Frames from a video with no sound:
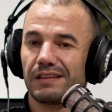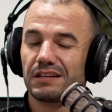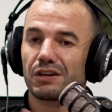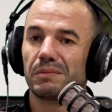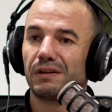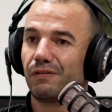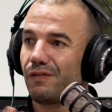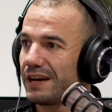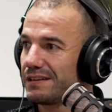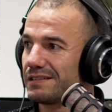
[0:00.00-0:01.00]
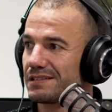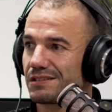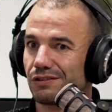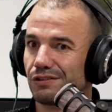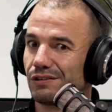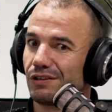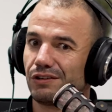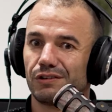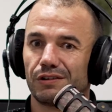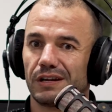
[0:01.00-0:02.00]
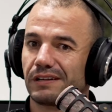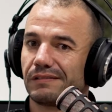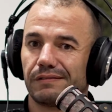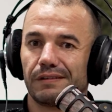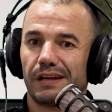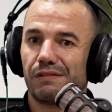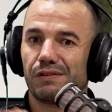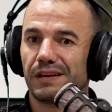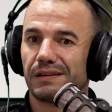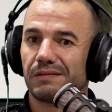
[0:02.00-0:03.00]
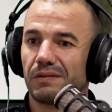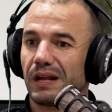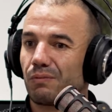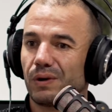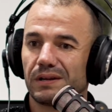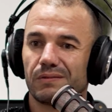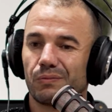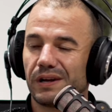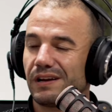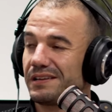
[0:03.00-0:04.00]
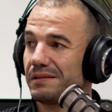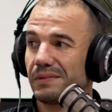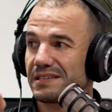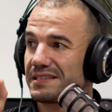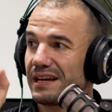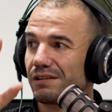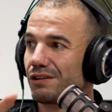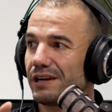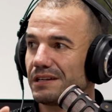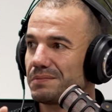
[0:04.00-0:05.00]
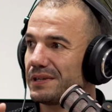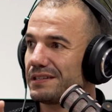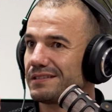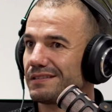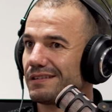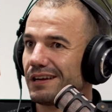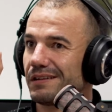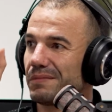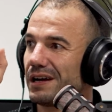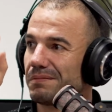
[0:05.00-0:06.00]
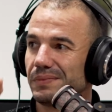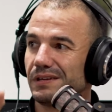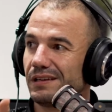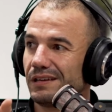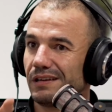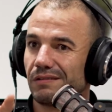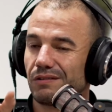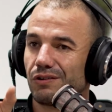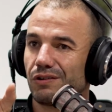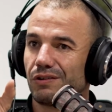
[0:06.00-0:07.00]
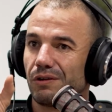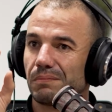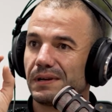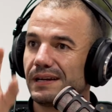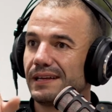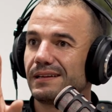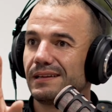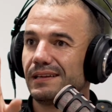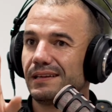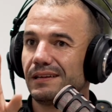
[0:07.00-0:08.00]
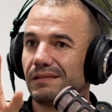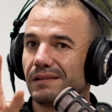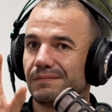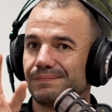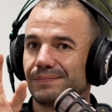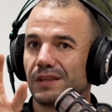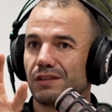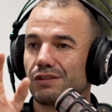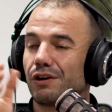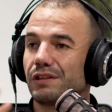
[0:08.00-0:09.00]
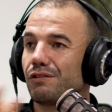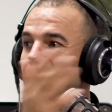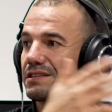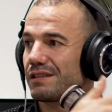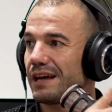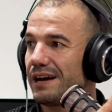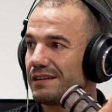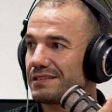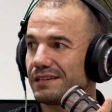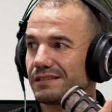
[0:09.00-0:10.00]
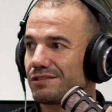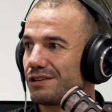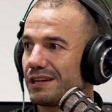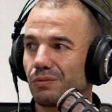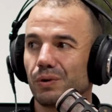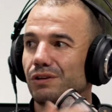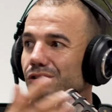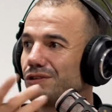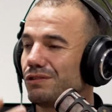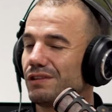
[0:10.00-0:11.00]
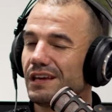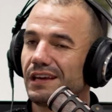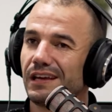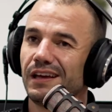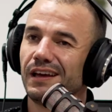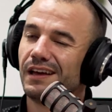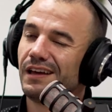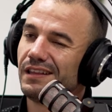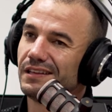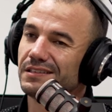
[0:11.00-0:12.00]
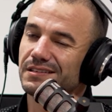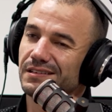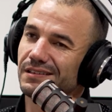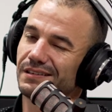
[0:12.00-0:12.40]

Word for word: there's so many factors so you know like everything like one one idea might sound great but it might be completely throwing the rest of the house out. So like, what do yeah. you do there? There's